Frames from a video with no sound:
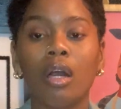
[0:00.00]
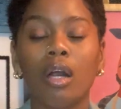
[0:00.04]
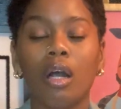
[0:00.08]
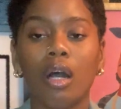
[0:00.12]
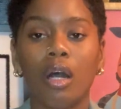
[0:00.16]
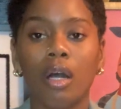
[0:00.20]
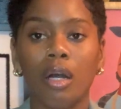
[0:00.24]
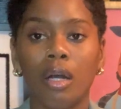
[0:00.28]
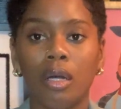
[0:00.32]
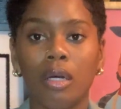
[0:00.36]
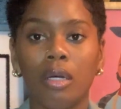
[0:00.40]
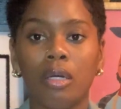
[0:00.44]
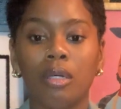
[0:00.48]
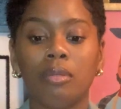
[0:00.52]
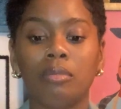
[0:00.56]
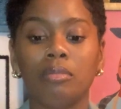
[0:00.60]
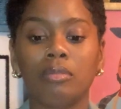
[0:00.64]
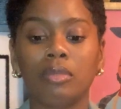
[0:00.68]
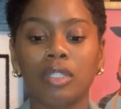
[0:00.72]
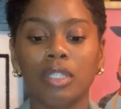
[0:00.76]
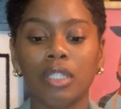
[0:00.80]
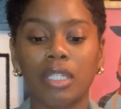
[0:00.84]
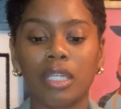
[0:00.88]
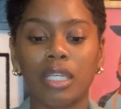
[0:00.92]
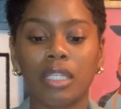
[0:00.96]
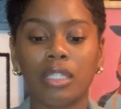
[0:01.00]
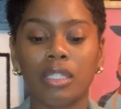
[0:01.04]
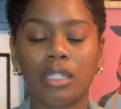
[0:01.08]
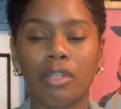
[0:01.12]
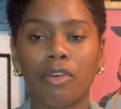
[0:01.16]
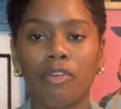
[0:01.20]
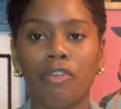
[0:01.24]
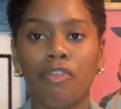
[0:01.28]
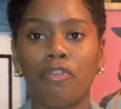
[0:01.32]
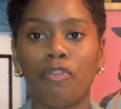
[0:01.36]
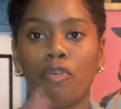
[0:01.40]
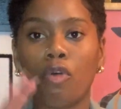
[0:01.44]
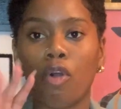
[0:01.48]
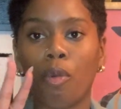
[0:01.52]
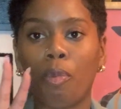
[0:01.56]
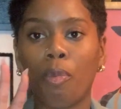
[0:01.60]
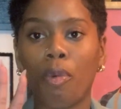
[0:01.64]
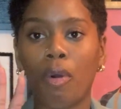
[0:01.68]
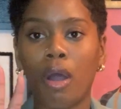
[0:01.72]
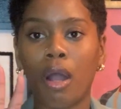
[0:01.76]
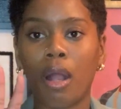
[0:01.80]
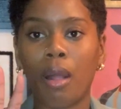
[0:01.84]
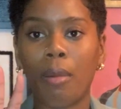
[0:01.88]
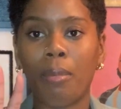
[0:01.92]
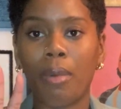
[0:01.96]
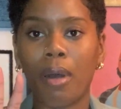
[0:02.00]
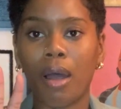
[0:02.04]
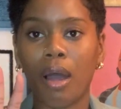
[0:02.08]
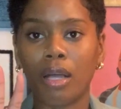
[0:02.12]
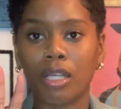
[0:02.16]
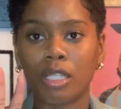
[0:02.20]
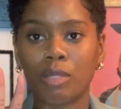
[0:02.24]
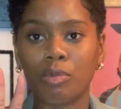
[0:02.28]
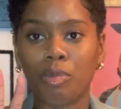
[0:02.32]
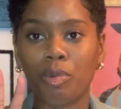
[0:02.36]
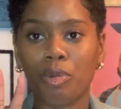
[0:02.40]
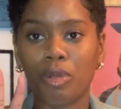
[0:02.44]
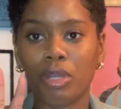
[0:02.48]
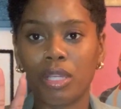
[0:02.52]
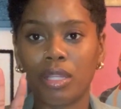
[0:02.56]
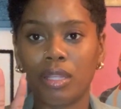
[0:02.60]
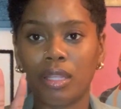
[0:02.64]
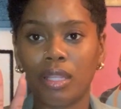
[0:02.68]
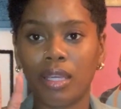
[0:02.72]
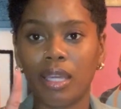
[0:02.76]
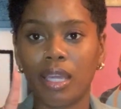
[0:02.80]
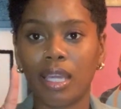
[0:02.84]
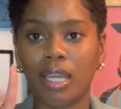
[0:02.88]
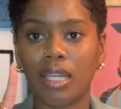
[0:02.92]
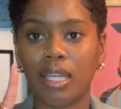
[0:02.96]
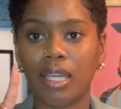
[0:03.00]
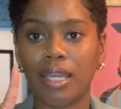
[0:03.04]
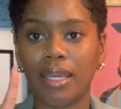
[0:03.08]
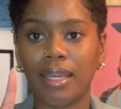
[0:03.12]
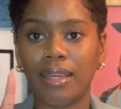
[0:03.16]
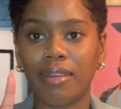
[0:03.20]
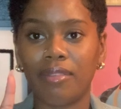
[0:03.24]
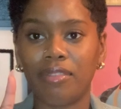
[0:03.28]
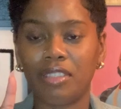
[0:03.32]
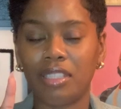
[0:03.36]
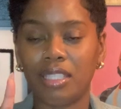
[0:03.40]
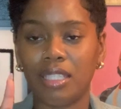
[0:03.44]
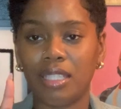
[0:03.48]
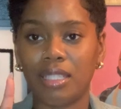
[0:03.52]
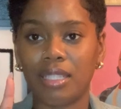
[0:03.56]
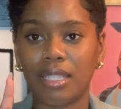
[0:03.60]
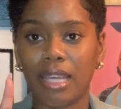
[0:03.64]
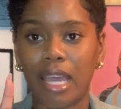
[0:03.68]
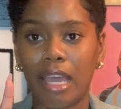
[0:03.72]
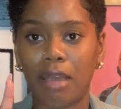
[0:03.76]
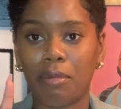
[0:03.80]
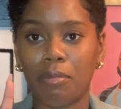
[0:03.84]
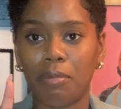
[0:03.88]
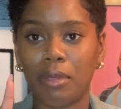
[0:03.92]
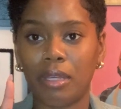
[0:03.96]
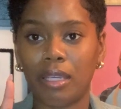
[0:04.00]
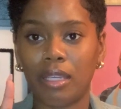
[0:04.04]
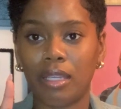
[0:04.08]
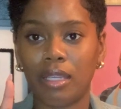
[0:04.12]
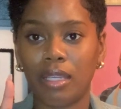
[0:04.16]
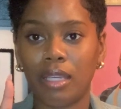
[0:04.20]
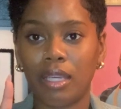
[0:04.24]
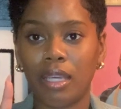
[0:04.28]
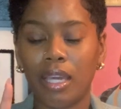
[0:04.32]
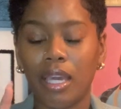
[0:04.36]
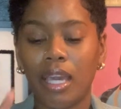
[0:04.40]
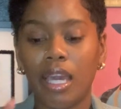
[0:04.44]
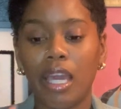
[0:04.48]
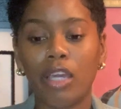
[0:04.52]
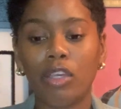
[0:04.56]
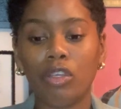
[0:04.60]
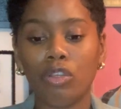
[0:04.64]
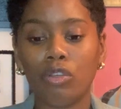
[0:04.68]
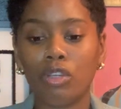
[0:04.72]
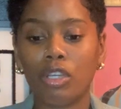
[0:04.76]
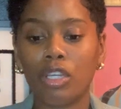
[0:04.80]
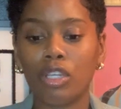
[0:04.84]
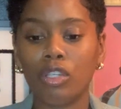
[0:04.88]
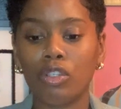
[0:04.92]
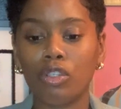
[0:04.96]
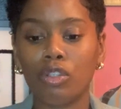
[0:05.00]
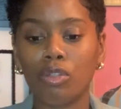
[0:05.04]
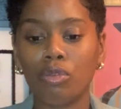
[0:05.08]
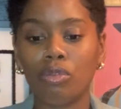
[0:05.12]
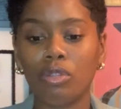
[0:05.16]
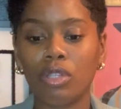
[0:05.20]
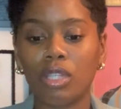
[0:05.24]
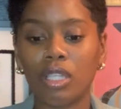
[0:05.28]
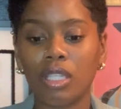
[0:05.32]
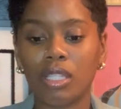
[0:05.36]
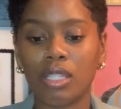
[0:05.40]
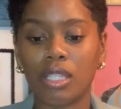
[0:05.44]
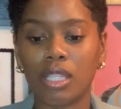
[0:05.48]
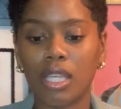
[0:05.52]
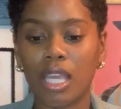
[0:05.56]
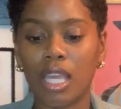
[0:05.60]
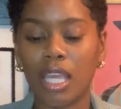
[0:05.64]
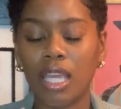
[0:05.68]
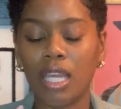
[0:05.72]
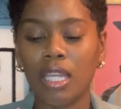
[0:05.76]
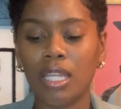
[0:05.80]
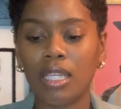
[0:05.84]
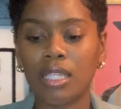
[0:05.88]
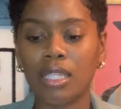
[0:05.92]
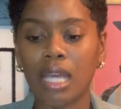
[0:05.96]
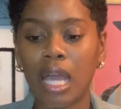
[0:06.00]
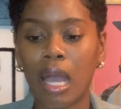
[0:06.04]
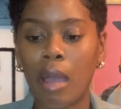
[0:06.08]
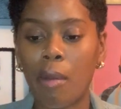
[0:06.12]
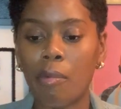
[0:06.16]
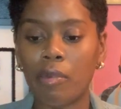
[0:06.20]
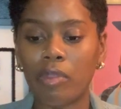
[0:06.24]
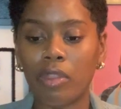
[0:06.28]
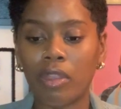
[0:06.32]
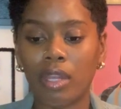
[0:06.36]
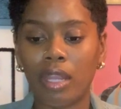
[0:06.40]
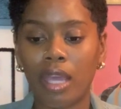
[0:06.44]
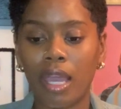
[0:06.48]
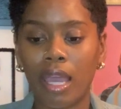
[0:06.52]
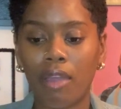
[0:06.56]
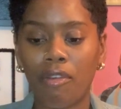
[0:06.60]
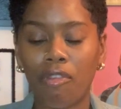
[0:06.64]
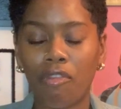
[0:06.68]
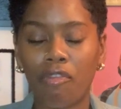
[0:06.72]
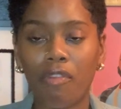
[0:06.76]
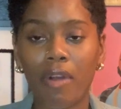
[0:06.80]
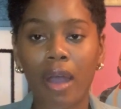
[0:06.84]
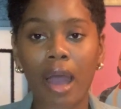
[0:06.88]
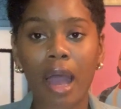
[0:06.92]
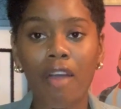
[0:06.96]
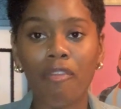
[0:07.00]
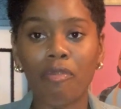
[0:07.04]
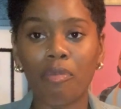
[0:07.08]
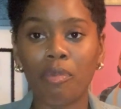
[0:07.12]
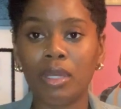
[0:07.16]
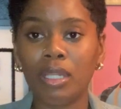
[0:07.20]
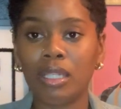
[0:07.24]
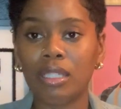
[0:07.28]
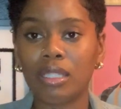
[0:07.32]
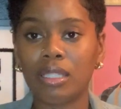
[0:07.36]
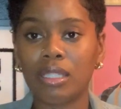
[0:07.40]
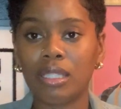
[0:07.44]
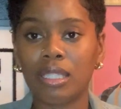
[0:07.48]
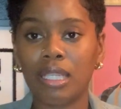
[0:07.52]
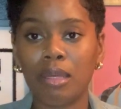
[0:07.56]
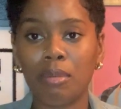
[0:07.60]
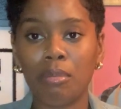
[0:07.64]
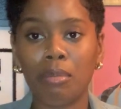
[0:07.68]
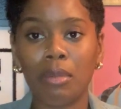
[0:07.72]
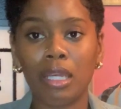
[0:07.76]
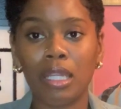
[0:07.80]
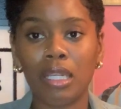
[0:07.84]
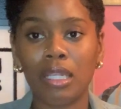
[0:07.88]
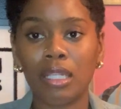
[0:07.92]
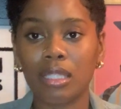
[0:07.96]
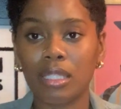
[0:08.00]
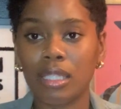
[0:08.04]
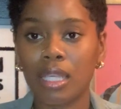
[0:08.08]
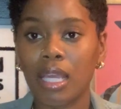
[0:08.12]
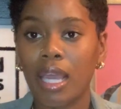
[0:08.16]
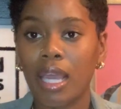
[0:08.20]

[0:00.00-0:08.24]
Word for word: um, look into four part box breathing and EFT tapping. And you can do this any time of the day five minutes, 10 minutes,